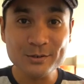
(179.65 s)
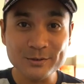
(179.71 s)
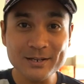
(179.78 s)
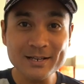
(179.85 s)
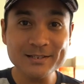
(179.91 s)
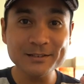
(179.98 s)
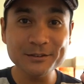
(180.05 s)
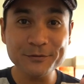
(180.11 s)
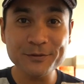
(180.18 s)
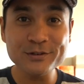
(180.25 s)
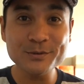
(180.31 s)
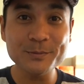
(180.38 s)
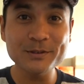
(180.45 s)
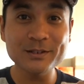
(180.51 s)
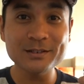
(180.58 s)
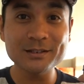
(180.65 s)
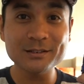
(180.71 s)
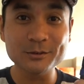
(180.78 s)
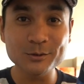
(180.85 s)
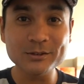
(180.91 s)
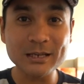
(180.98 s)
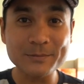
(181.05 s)
So that's the difference between
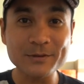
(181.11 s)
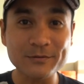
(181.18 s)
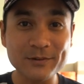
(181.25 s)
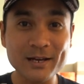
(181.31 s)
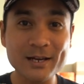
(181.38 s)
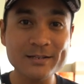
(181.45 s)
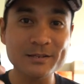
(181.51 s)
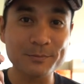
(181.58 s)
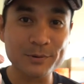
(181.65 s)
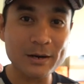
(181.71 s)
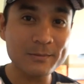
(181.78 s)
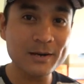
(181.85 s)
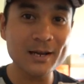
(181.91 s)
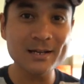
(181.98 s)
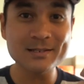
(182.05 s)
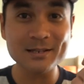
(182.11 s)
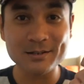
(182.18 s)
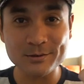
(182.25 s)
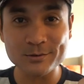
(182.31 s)
the two types of lens, prime lens and